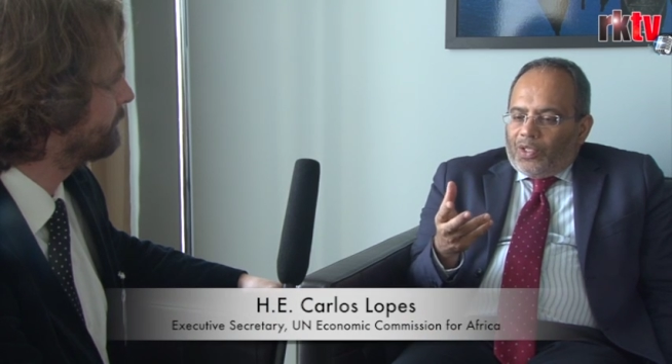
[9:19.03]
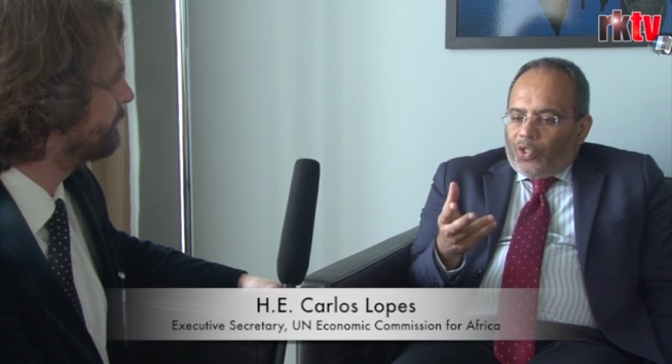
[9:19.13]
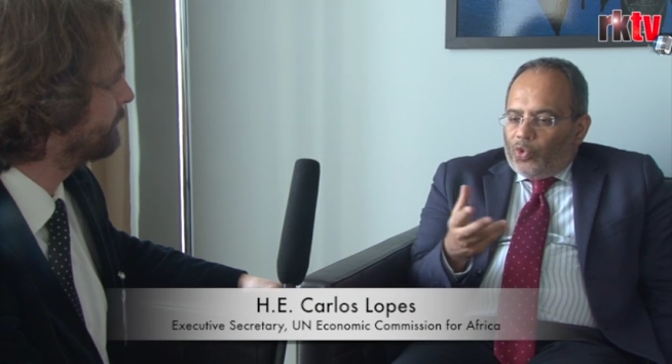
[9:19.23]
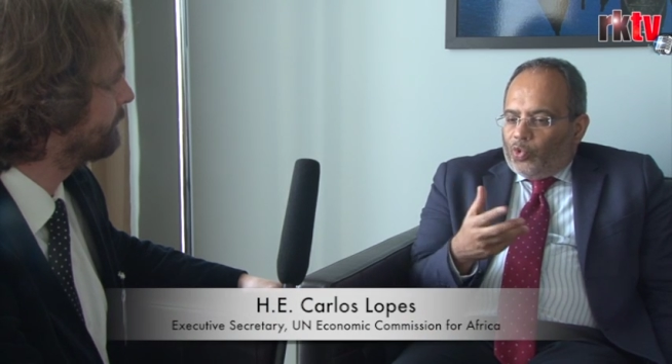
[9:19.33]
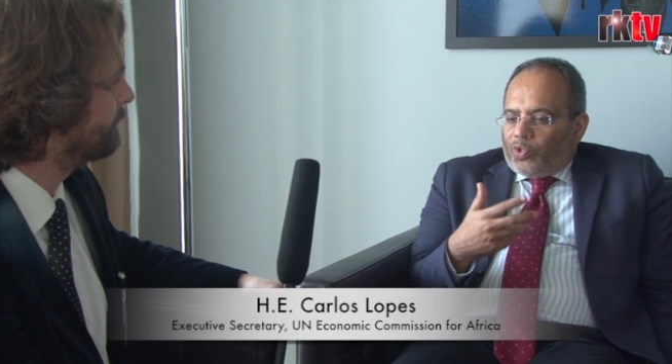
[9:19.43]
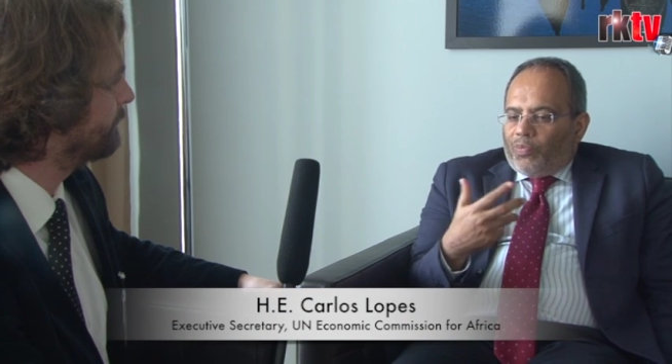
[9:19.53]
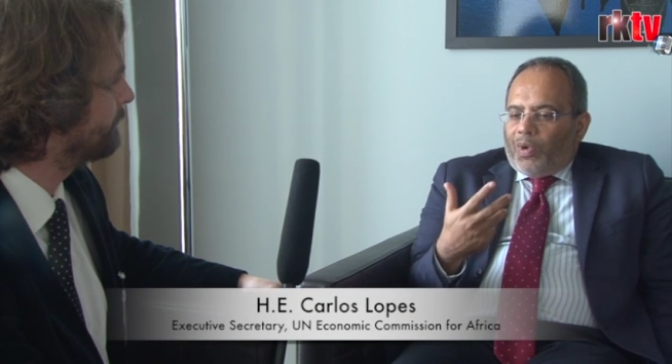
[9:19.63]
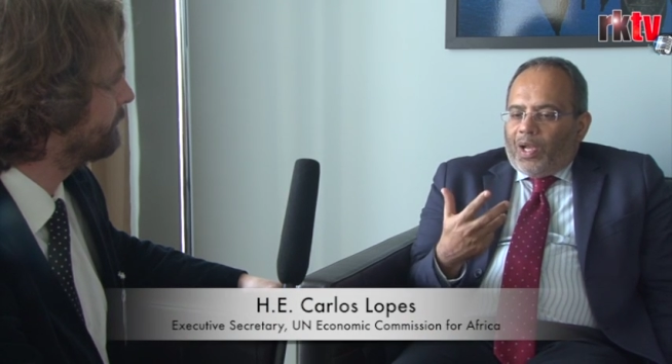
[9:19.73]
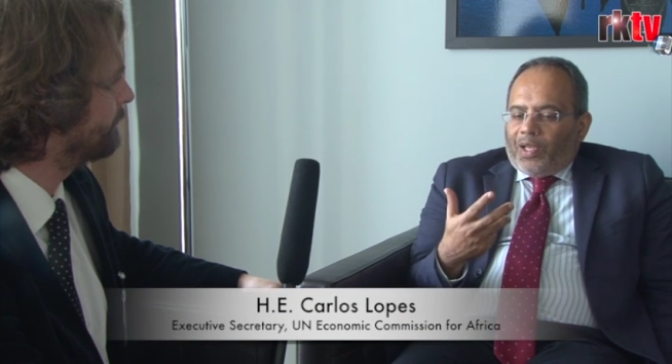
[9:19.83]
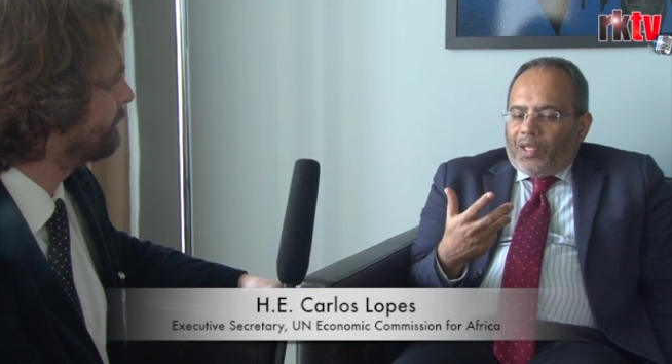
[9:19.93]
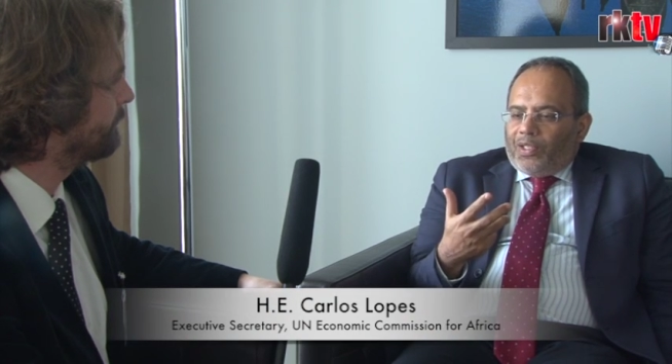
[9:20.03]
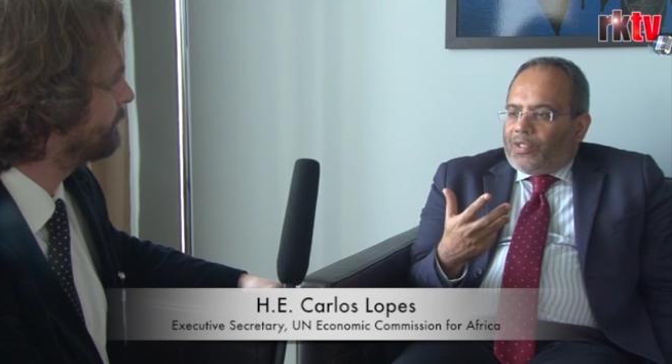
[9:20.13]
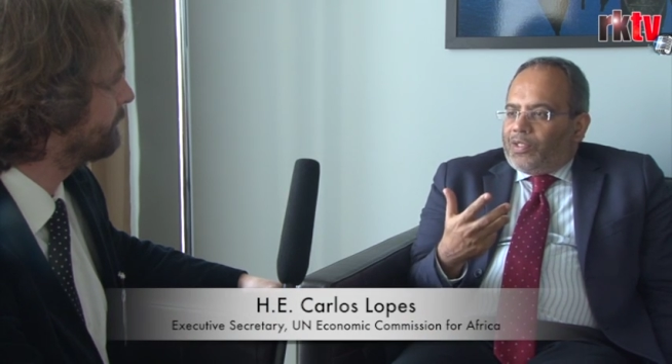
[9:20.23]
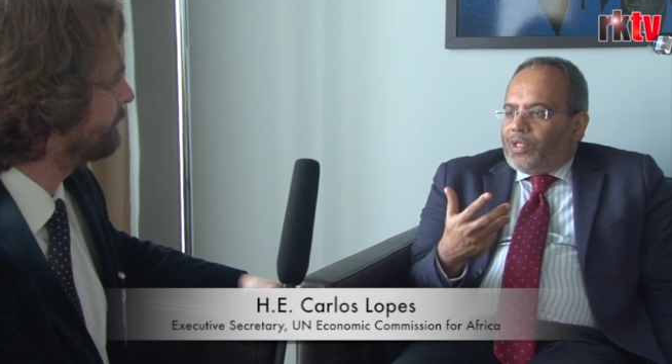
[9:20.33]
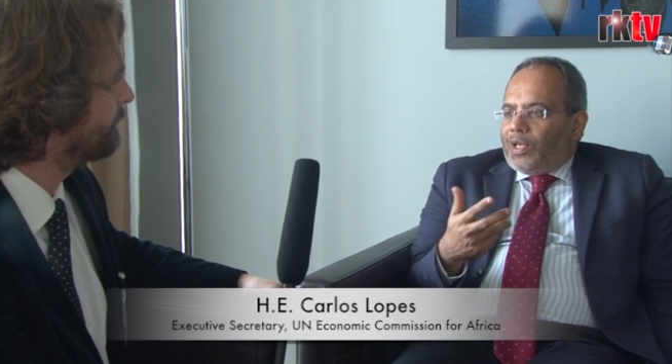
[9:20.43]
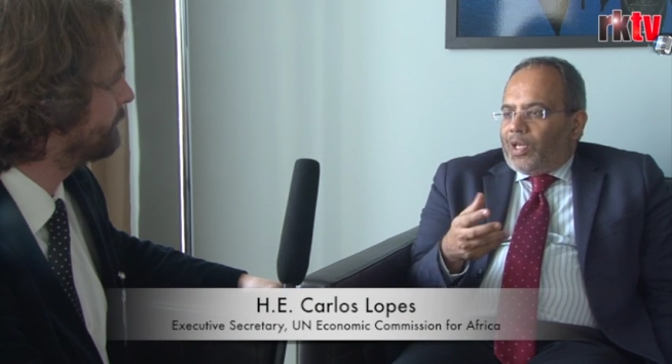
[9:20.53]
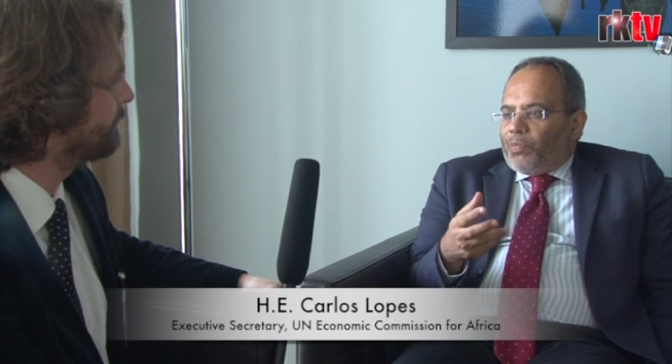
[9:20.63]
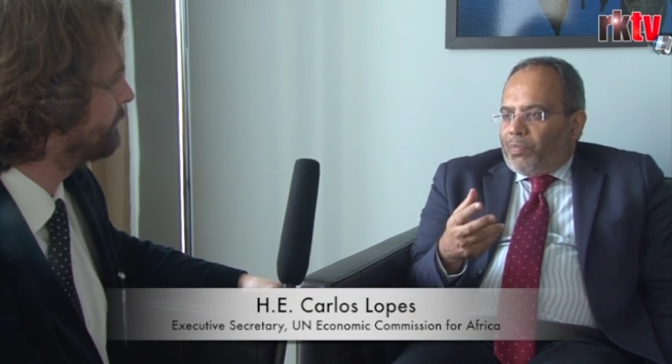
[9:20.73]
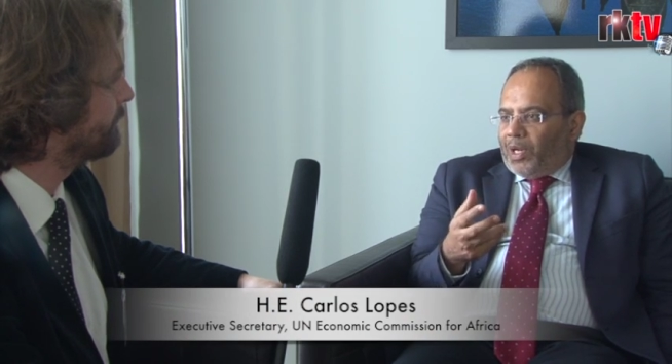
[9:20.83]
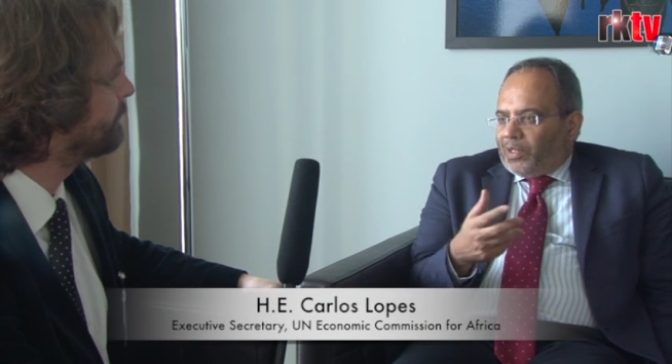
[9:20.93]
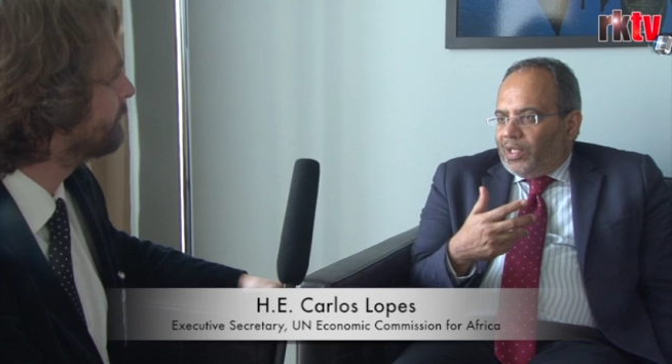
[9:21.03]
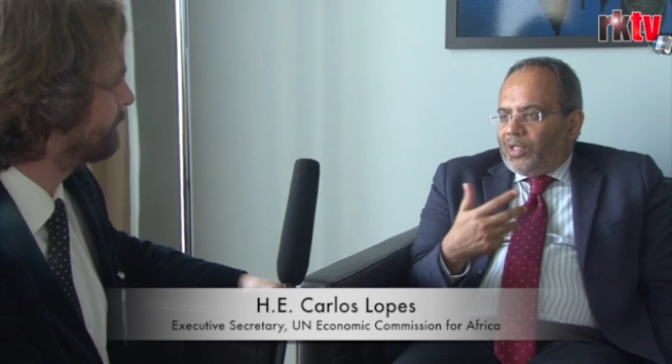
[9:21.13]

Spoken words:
used by ECA, partly